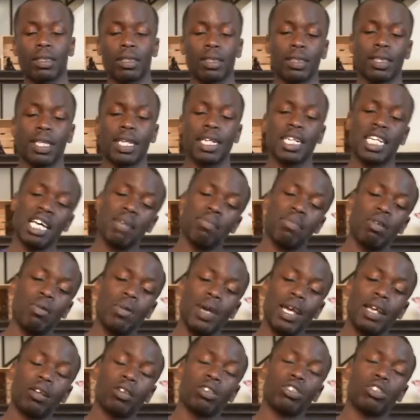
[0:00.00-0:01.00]
the Debbie
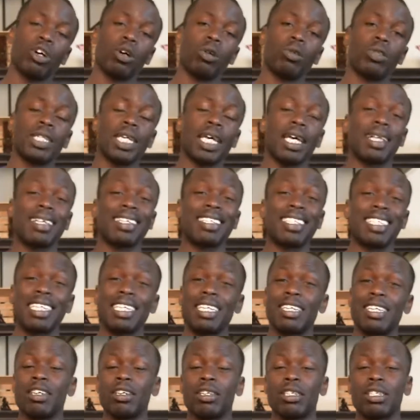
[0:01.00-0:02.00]
Reynolds Hotel
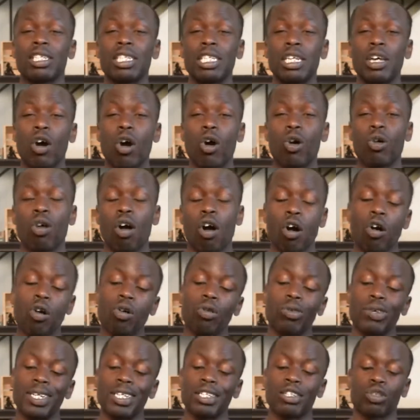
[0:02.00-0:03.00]

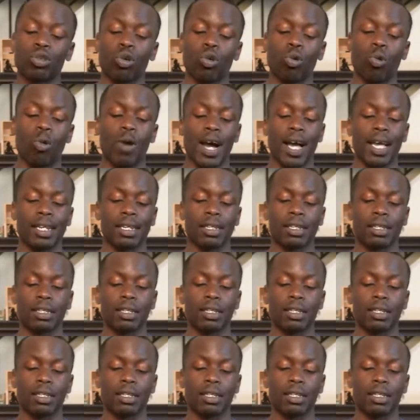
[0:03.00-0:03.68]
COO is quite